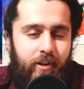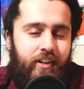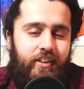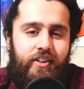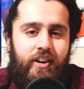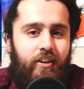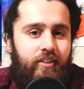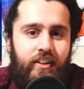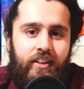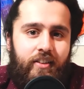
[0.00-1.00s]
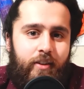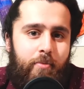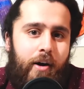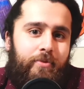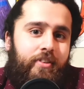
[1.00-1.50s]
but the
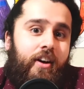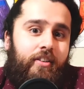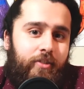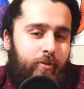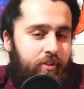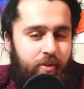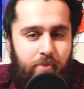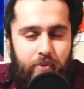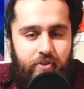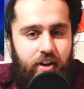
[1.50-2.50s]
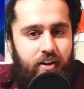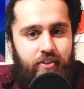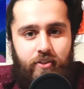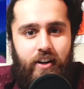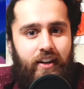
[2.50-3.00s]
pups gotta do what the pups gotta
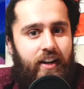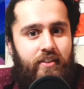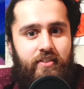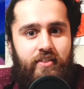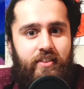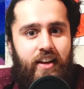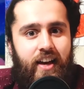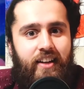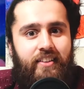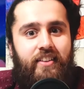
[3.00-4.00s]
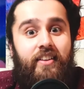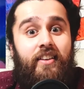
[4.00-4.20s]
do, I guess. And